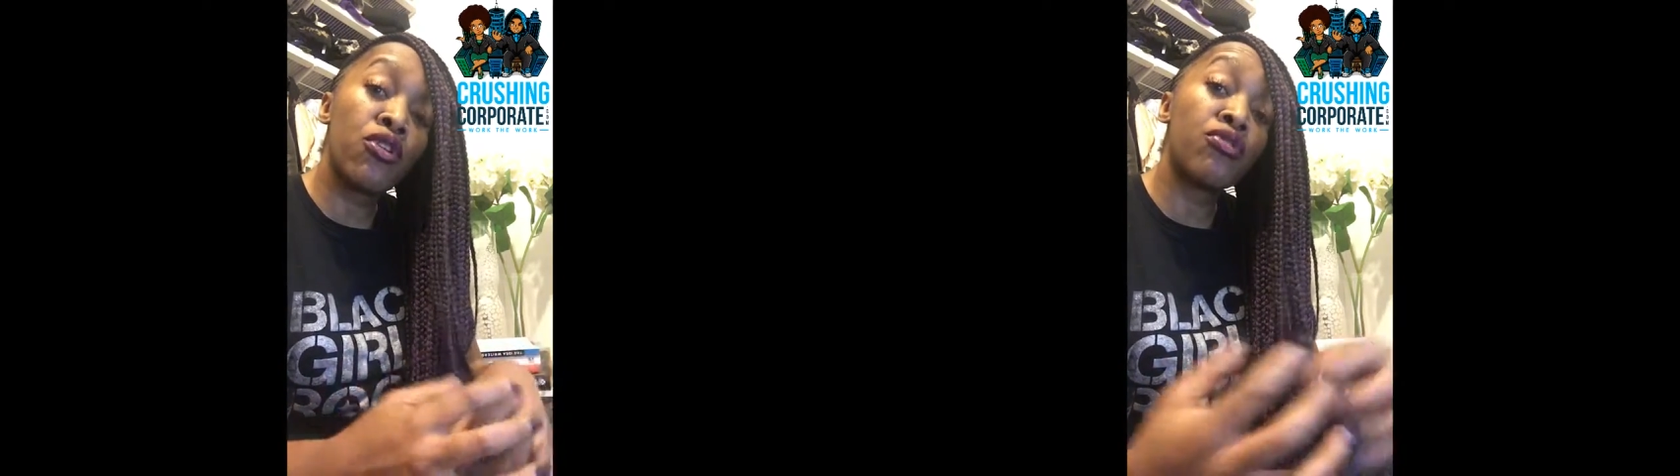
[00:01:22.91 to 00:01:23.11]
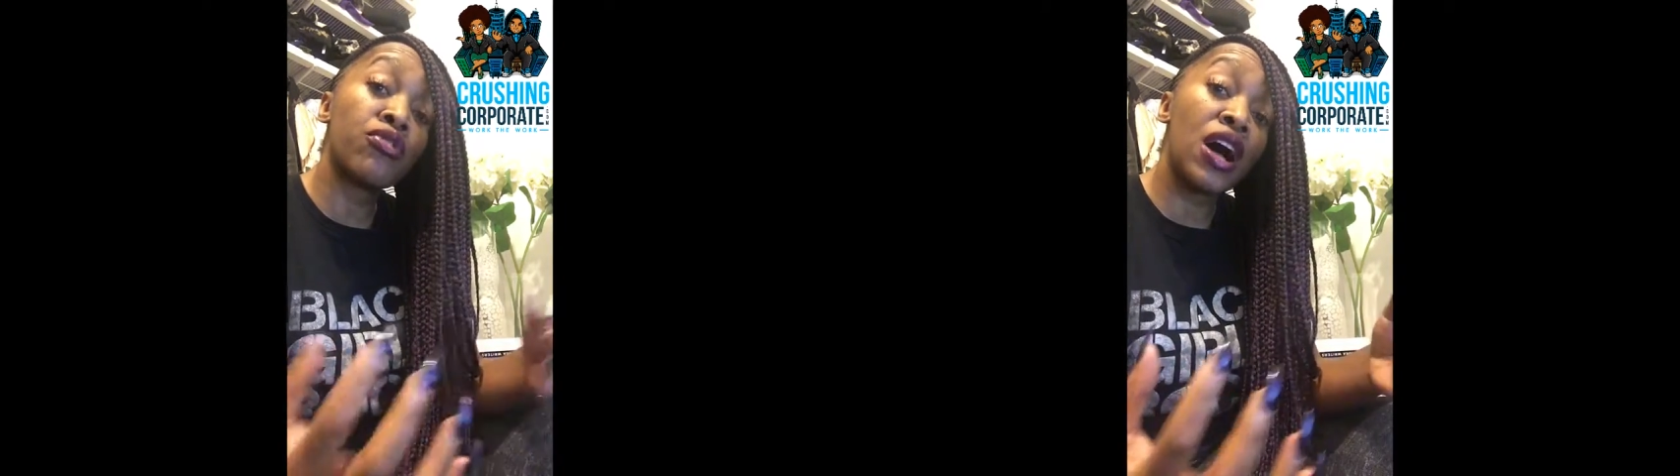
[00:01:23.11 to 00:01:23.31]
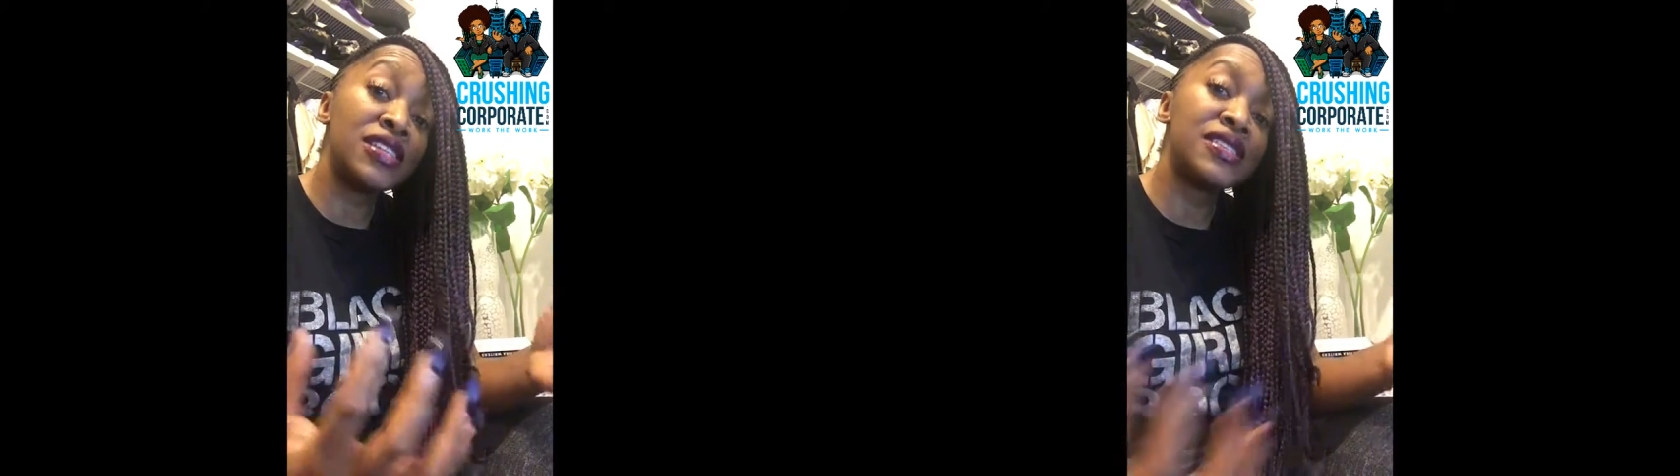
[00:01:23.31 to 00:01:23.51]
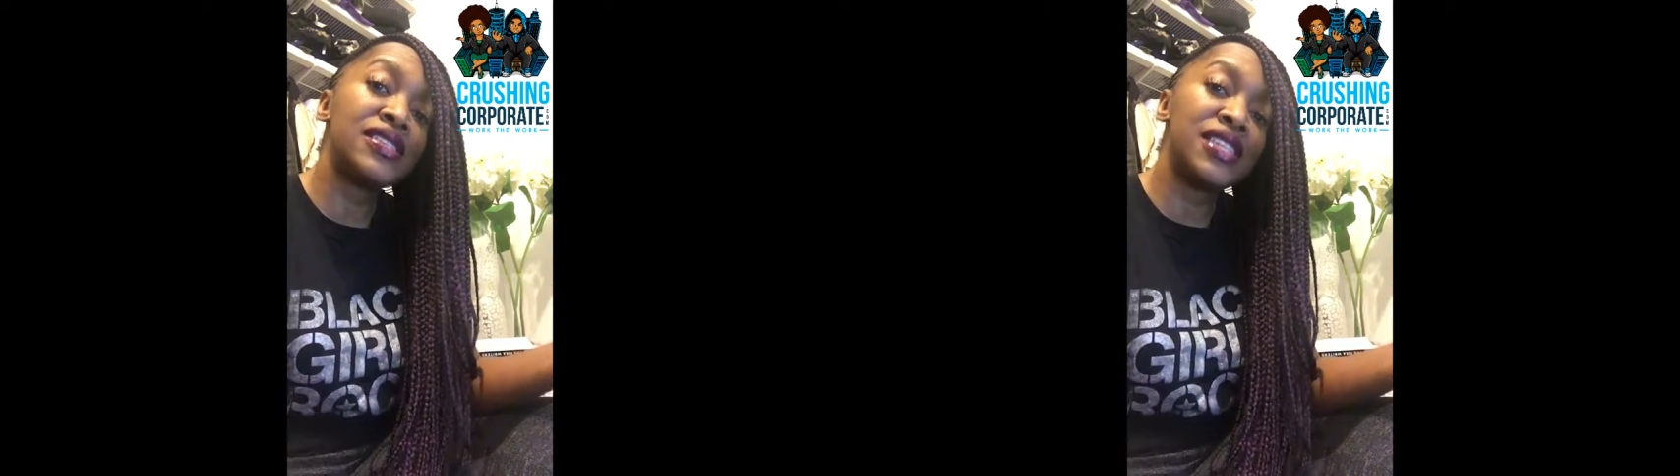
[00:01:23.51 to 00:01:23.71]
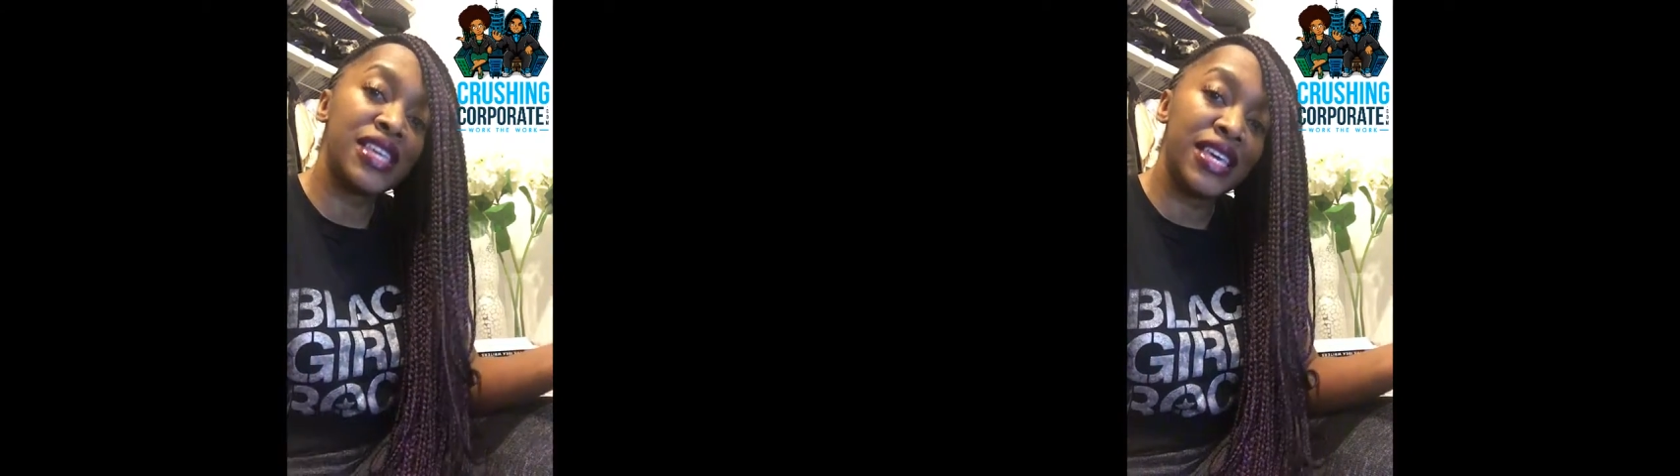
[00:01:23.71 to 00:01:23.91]

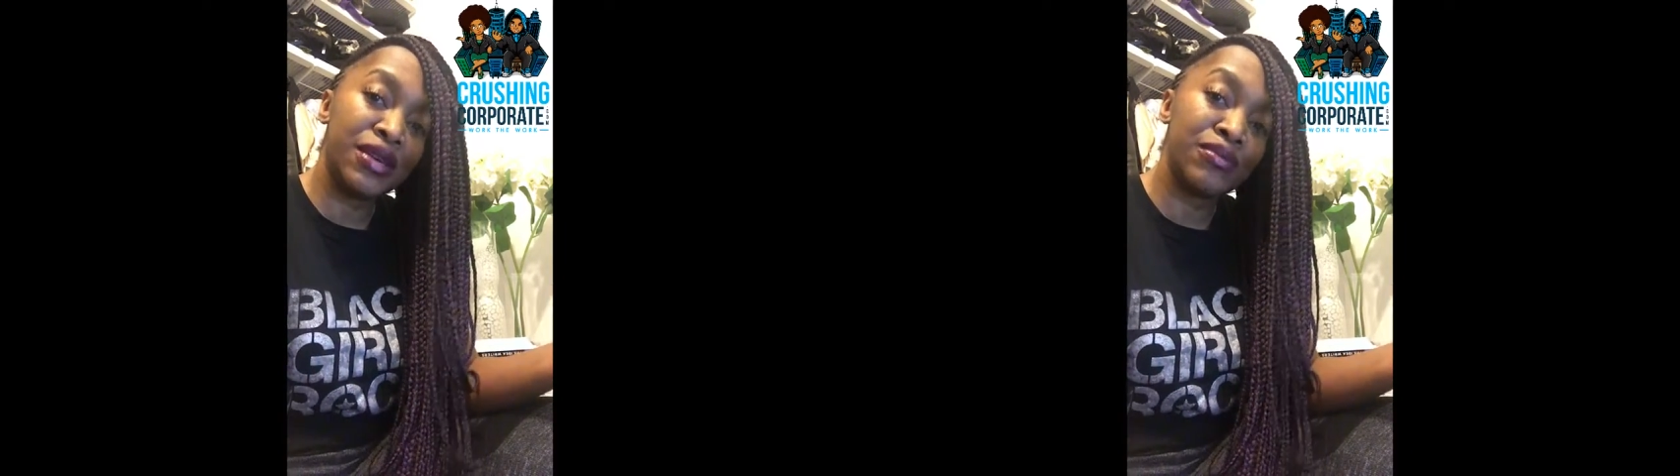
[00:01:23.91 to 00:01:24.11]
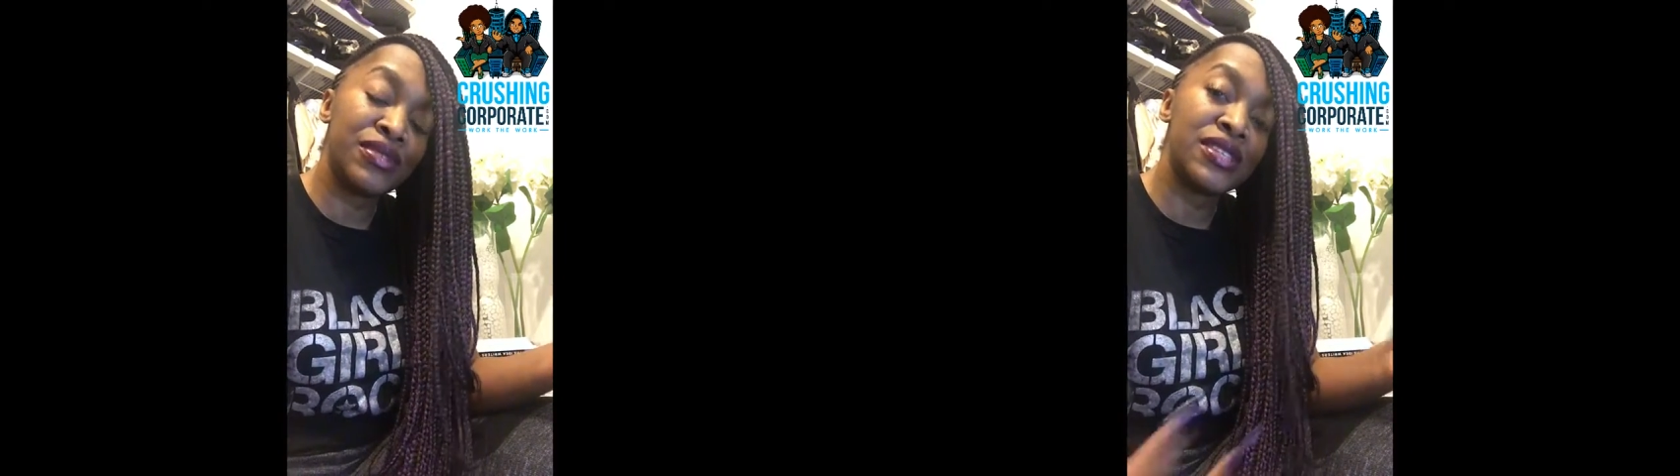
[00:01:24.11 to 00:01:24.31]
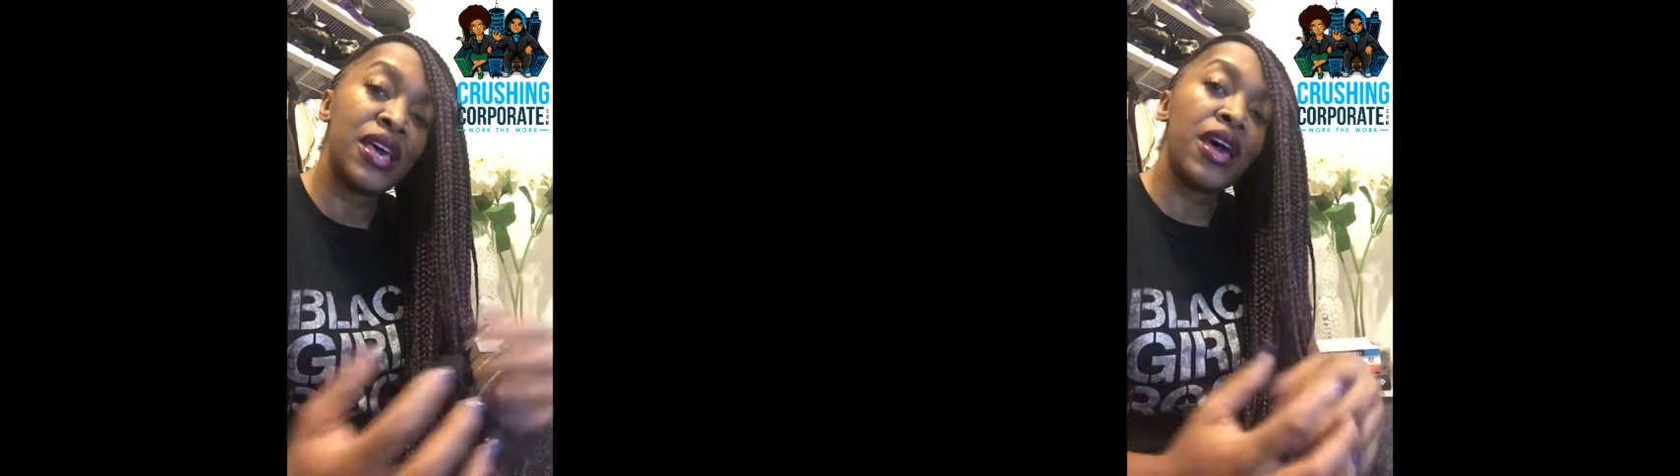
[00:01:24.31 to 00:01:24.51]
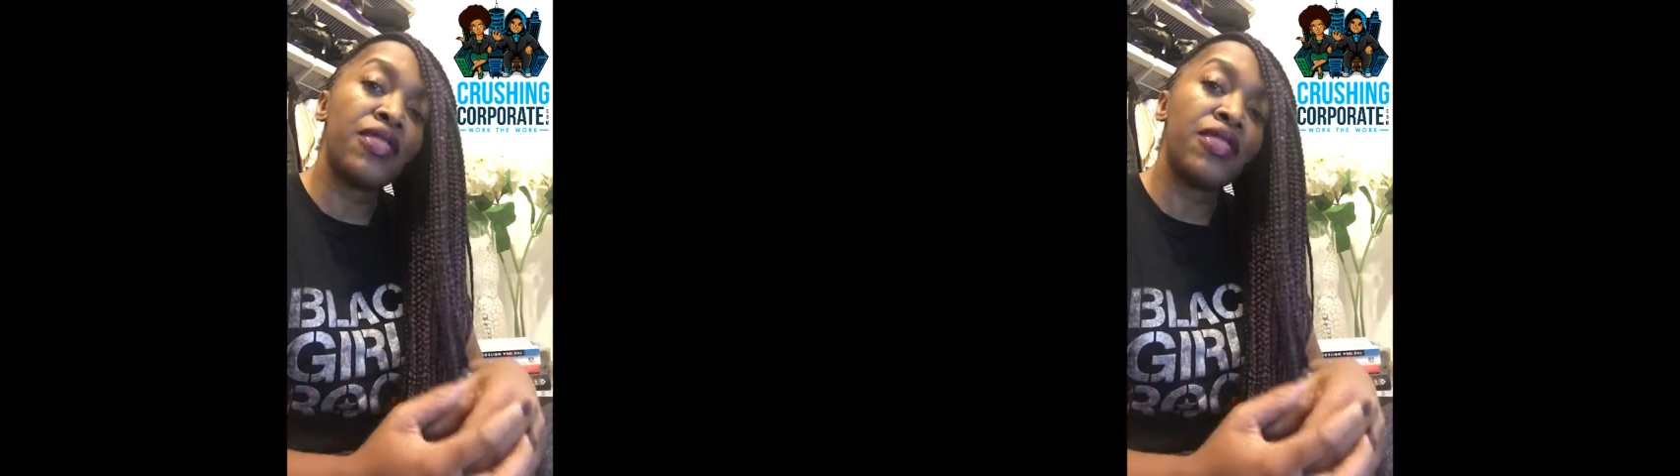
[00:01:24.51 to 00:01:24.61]
cross teams